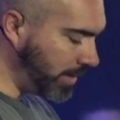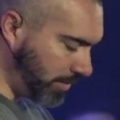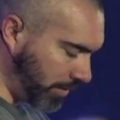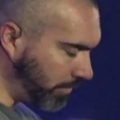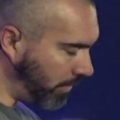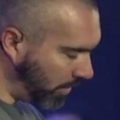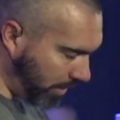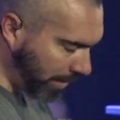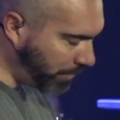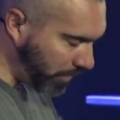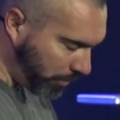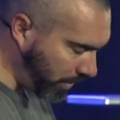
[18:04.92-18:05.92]
to the wrong God,
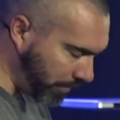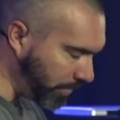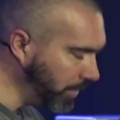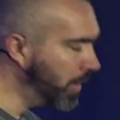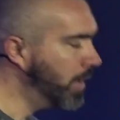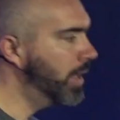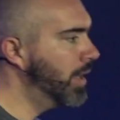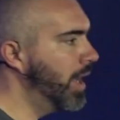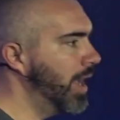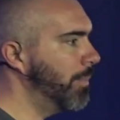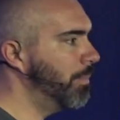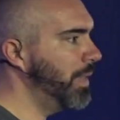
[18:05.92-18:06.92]
but whatever.
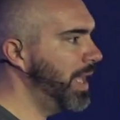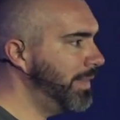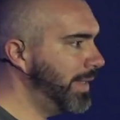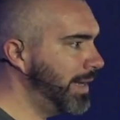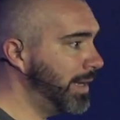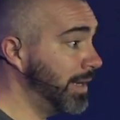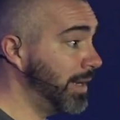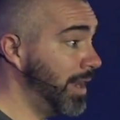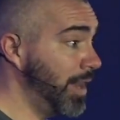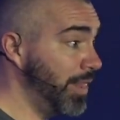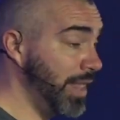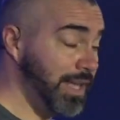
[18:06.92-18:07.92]
Um, and then
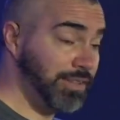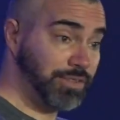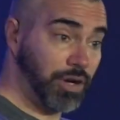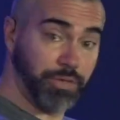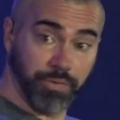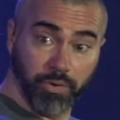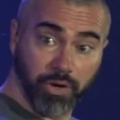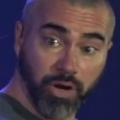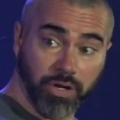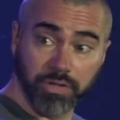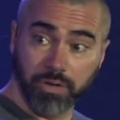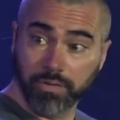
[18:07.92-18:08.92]
they start throwing
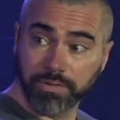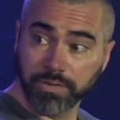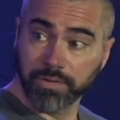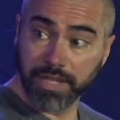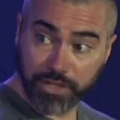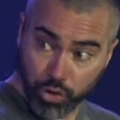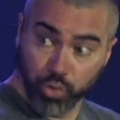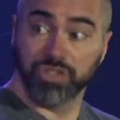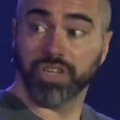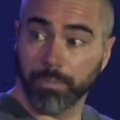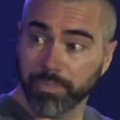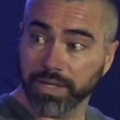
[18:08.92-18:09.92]
cargo over. They do
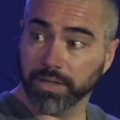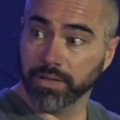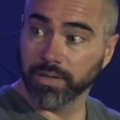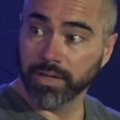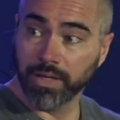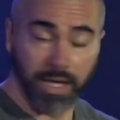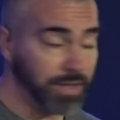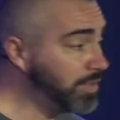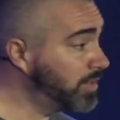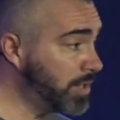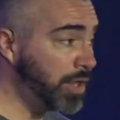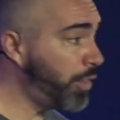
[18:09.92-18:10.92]
something. And this is
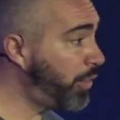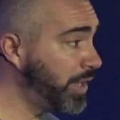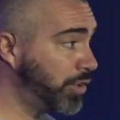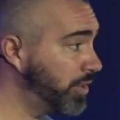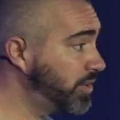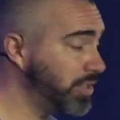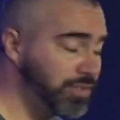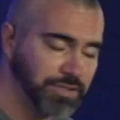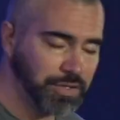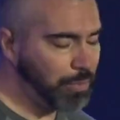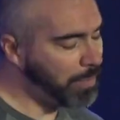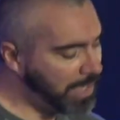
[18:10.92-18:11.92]
another thing Christians
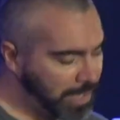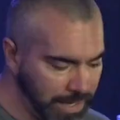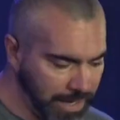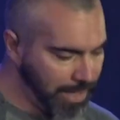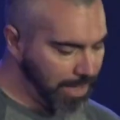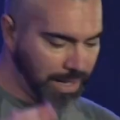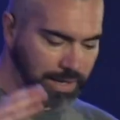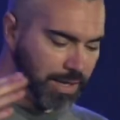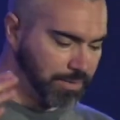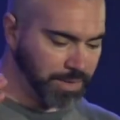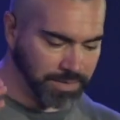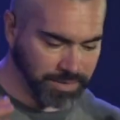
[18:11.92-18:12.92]
do, man. And I, I
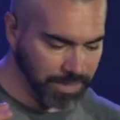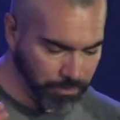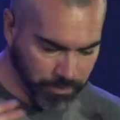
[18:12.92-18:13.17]
it's like